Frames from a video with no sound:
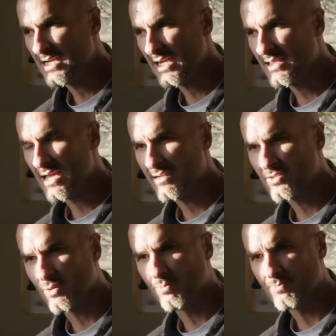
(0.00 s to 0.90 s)
getting
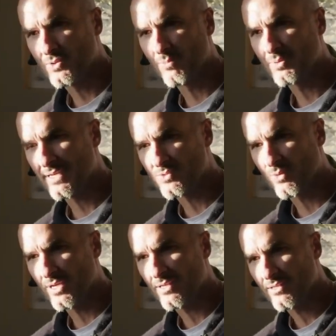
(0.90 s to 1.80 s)
that to a
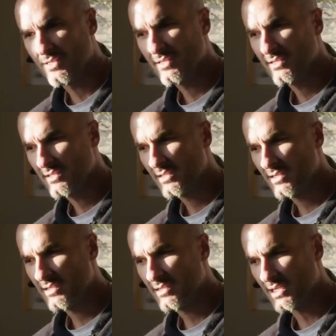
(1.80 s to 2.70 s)
place where
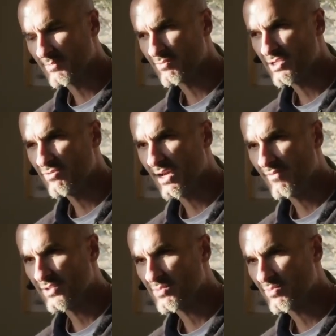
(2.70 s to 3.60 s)
clips
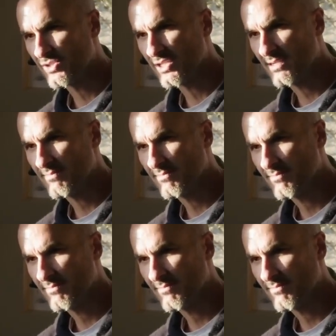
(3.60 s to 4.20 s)
reunite for this project?